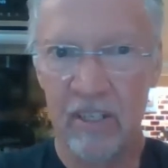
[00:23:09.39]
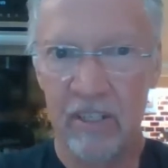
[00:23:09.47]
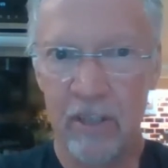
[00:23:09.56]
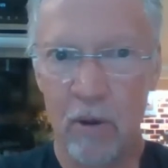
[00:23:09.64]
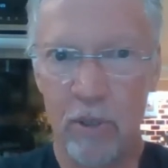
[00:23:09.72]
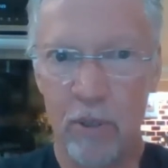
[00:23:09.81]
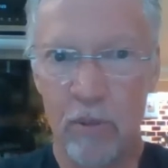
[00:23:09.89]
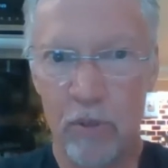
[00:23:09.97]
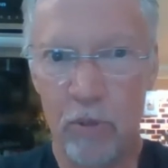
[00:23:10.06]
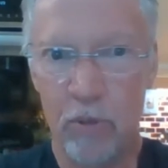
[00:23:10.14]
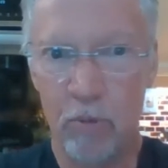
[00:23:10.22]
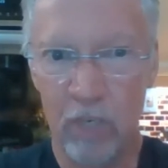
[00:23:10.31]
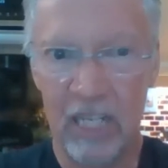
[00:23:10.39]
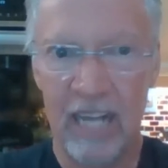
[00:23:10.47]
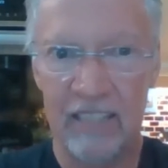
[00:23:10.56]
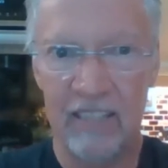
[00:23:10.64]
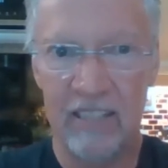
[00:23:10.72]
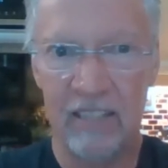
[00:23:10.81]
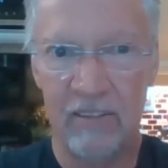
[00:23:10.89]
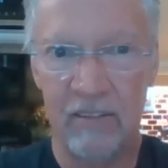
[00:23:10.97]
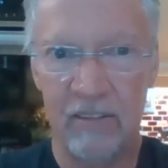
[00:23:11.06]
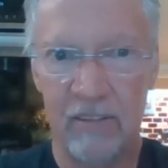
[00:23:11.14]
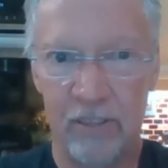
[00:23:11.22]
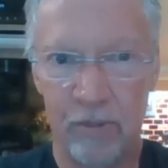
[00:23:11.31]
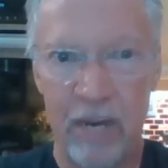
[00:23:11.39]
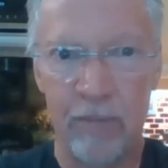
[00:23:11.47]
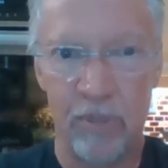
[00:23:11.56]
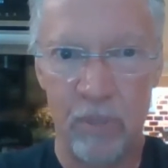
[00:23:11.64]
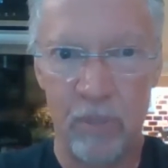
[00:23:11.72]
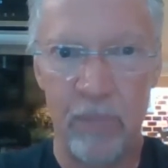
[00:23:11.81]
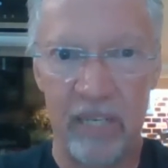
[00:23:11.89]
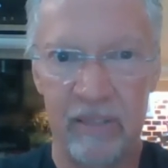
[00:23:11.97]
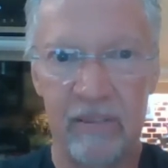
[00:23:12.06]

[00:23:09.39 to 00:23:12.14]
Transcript: You realized that strength was a big